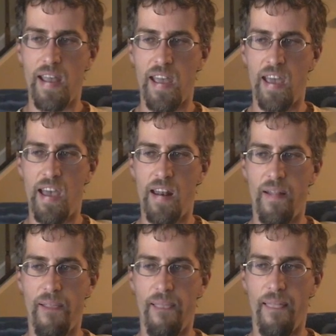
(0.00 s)

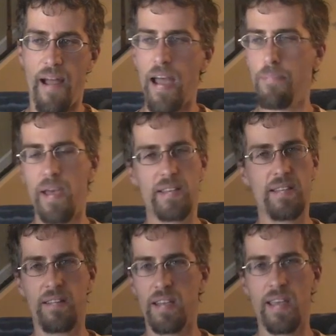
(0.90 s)
and I
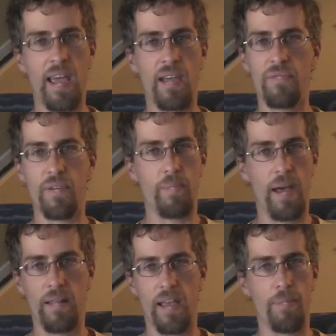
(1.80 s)
basically gave them
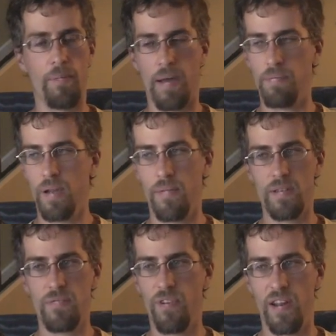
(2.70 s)
that label in my
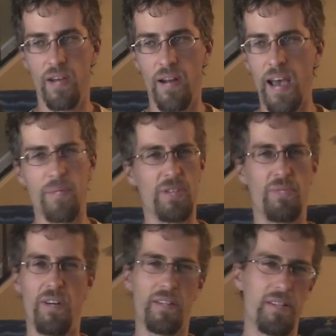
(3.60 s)
previous video, and I was
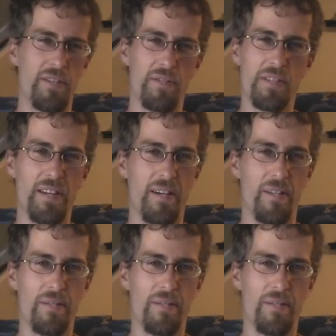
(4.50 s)
wrong to do so.